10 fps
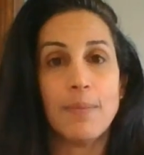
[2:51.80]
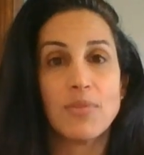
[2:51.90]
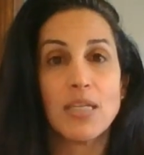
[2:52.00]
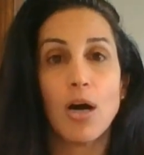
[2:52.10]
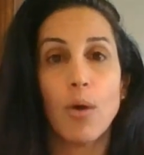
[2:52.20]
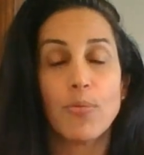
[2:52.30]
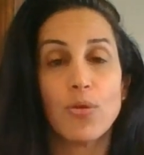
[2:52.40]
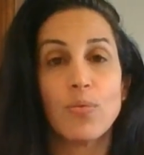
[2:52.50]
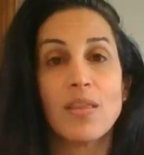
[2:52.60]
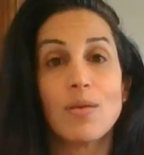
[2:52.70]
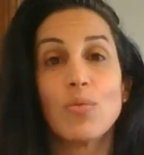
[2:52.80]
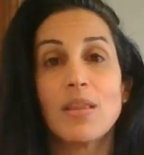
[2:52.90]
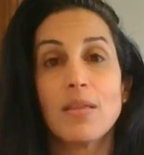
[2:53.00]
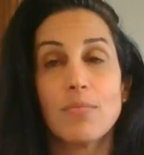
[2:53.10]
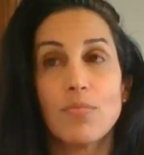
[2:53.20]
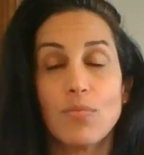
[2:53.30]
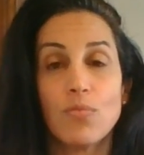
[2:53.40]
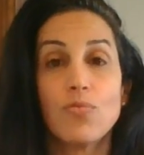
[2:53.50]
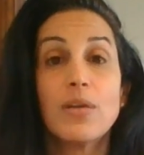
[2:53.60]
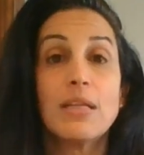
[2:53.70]
to help you with
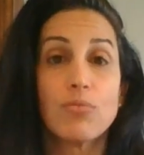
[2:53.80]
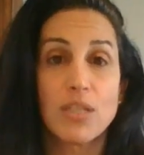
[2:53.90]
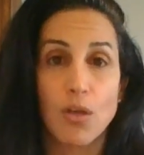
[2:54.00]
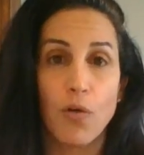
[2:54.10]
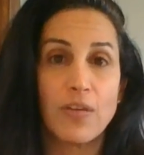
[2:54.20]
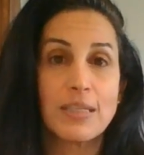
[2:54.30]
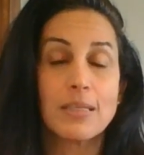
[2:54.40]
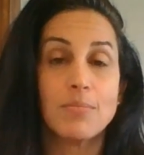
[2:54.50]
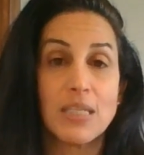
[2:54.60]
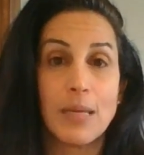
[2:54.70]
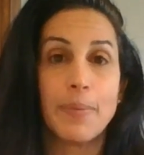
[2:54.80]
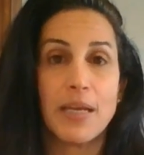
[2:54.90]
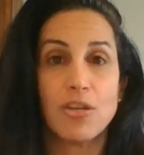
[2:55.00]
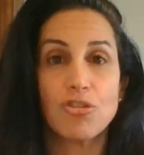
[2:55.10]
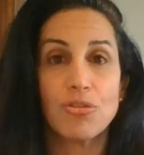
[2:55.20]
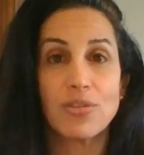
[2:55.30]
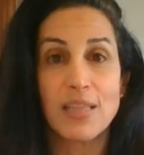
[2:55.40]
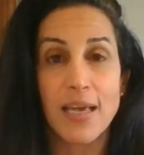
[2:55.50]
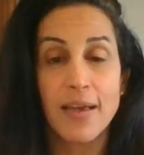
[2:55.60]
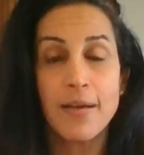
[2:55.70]
really resolving some deeper issues
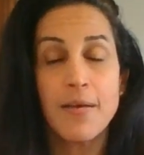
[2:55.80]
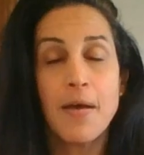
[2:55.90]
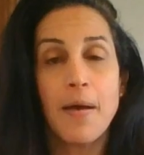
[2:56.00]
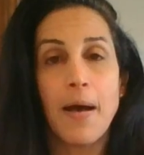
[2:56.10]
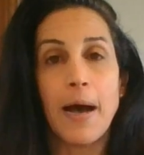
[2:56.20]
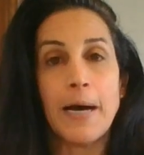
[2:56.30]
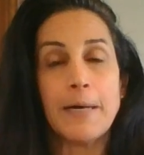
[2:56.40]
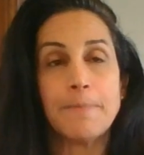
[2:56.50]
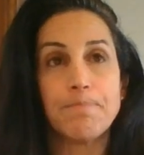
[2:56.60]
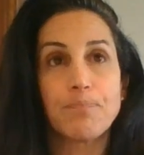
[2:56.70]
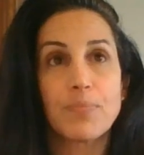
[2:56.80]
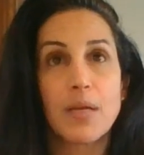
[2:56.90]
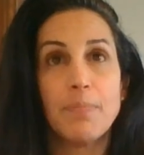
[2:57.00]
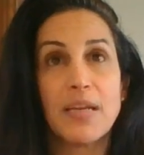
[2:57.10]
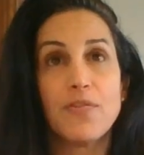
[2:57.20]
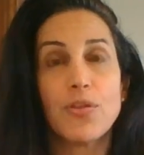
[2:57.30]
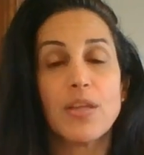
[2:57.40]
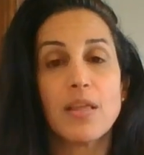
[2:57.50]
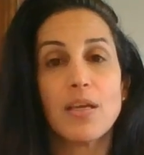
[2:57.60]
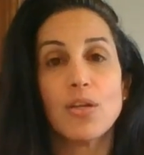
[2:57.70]
there. But if you
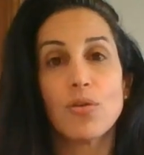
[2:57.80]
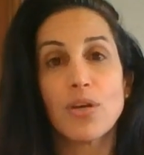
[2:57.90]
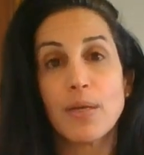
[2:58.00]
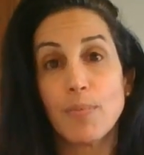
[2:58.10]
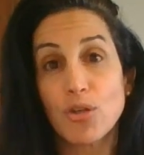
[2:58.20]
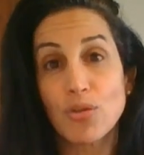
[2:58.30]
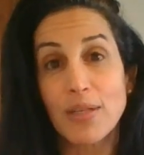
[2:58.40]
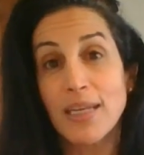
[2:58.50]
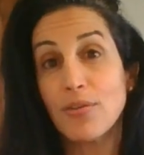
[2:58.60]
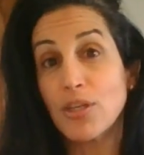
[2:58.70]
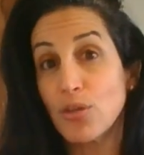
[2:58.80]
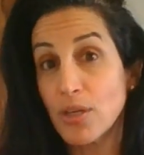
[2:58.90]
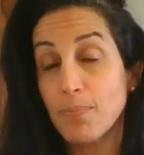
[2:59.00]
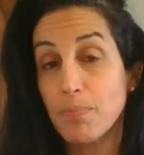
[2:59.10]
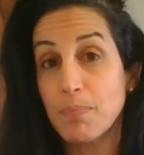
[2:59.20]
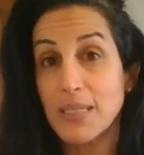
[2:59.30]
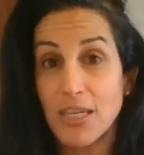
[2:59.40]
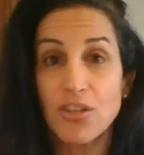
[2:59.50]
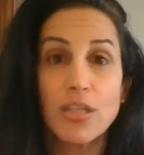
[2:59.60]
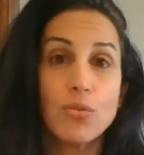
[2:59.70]
think that you're an emotional eater and you can
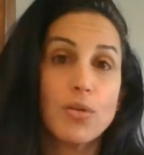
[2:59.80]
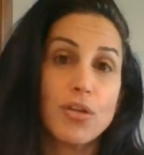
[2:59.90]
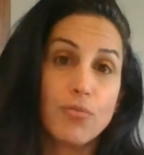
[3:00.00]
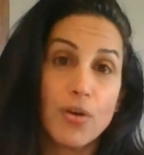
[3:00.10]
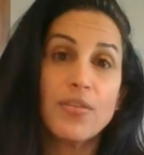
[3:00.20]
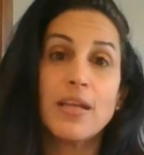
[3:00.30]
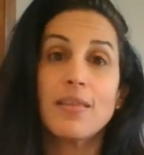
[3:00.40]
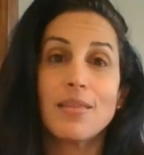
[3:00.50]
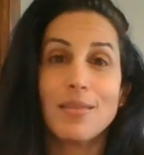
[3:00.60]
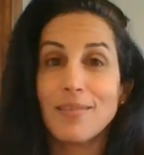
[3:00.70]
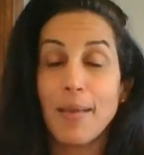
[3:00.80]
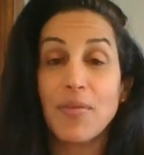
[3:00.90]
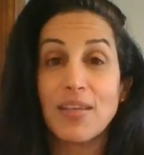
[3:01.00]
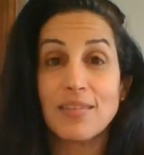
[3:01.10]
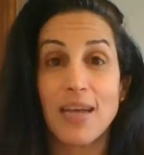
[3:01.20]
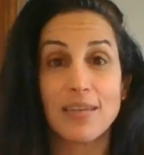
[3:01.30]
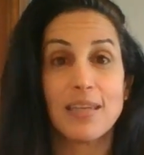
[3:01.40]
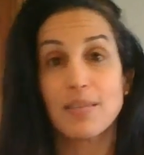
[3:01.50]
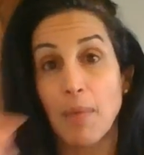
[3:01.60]
potentially do it on your own, then some of these tactics